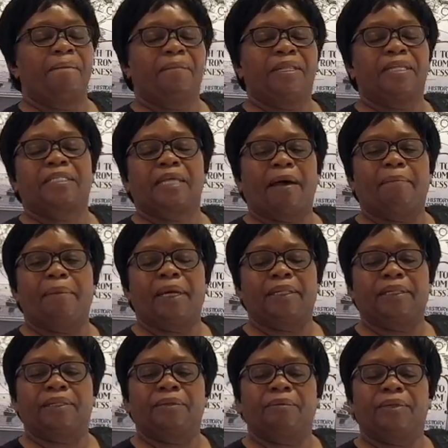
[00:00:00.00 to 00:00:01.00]
the
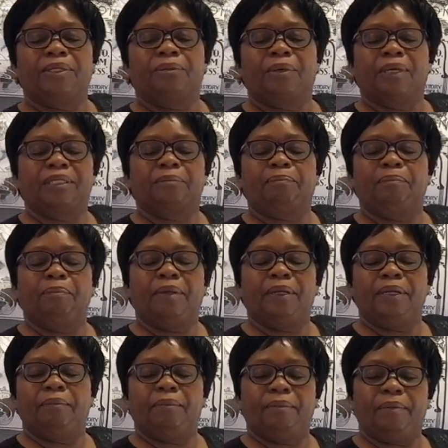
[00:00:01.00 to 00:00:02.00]
Sabbath, which was
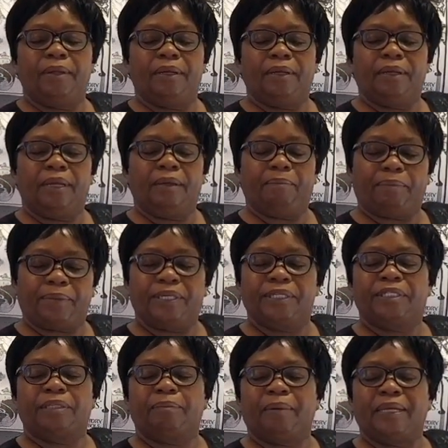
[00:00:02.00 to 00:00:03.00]

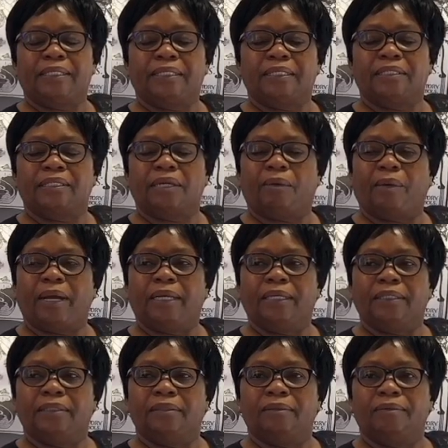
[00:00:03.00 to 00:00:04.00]
preached by Sister
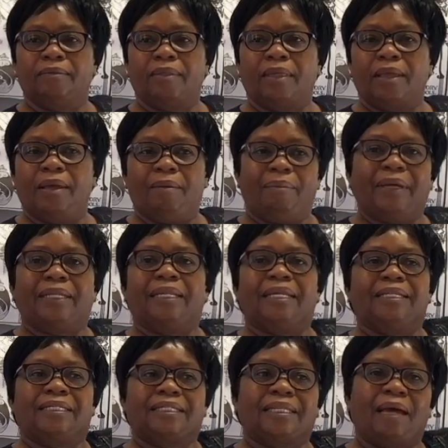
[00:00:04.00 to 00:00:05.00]
White. But
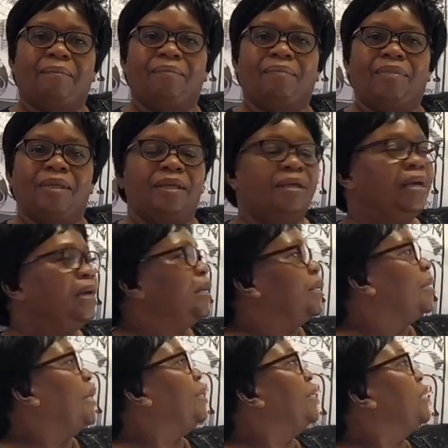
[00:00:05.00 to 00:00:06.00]
there's something
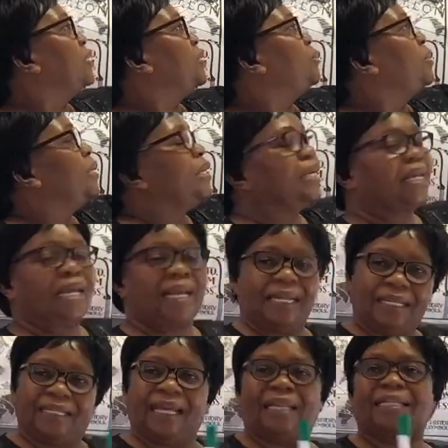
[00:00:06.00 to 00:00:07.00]
that has to
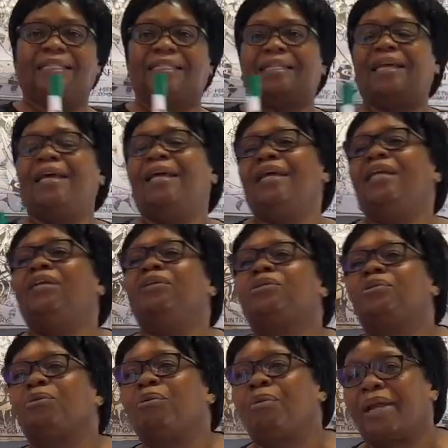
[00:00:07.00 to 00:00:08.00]
engage us
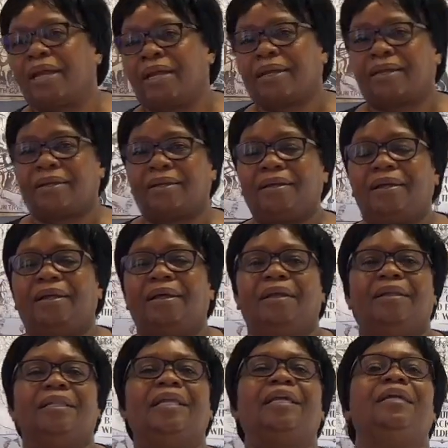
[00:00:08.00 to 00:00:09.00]
into work,
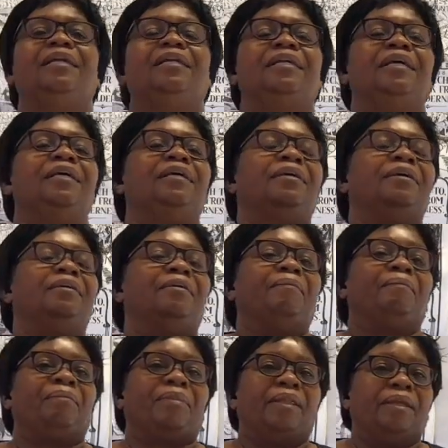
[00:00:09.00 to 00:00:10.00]
the
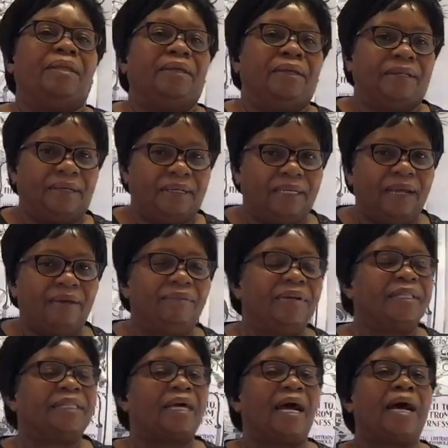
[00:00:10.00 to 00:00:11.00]

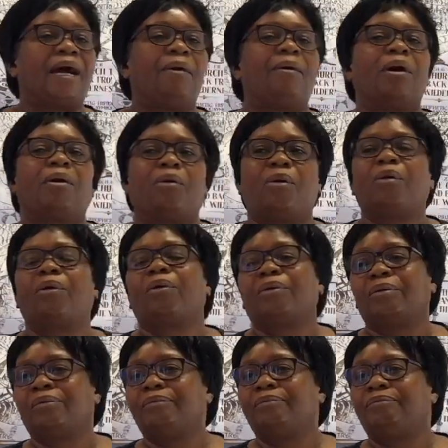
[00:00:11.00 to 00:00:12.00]
11th hour call.
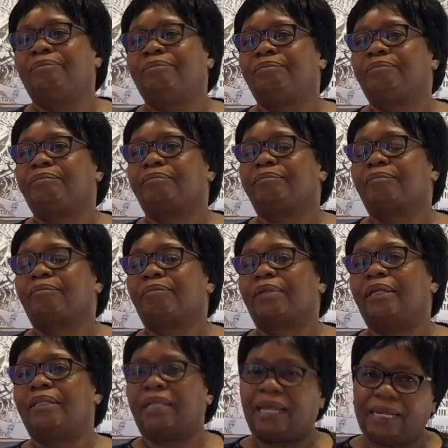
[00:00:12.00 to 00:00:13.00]

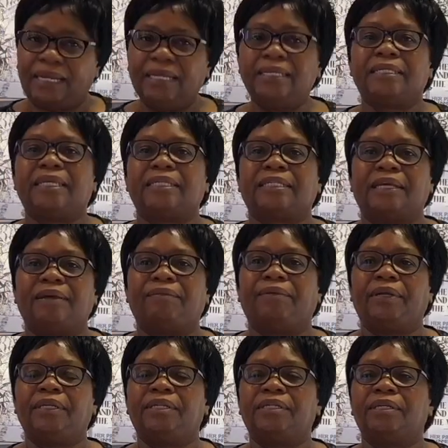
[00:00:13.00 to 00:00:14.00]
There is a
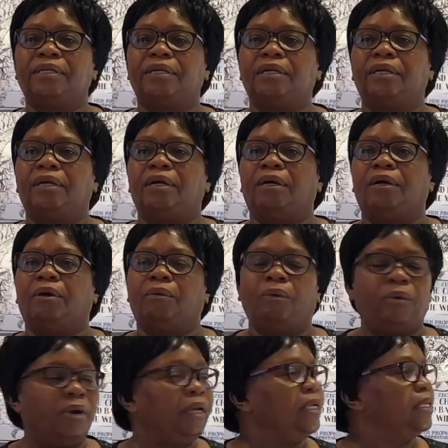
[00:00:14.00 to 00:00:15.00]
servant
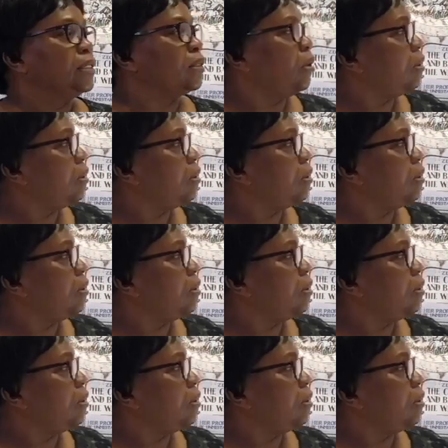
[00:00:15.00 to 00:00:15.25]
who is